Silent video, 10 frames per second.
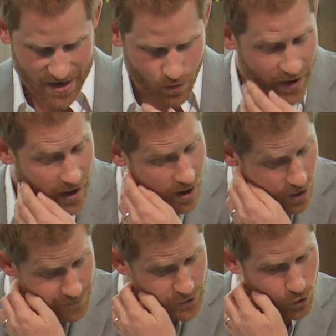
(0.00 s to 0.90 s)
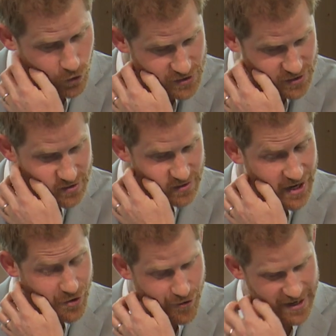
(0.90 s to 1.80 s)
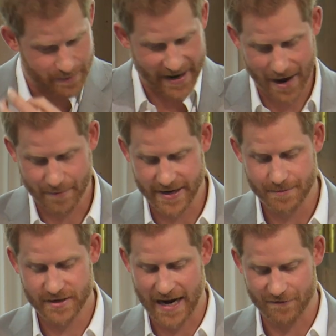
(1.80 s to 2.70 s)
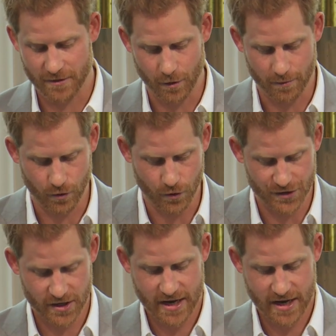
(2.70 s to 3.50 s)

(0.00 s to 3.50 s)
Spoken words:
We are, of course, incredibly happy to have them on board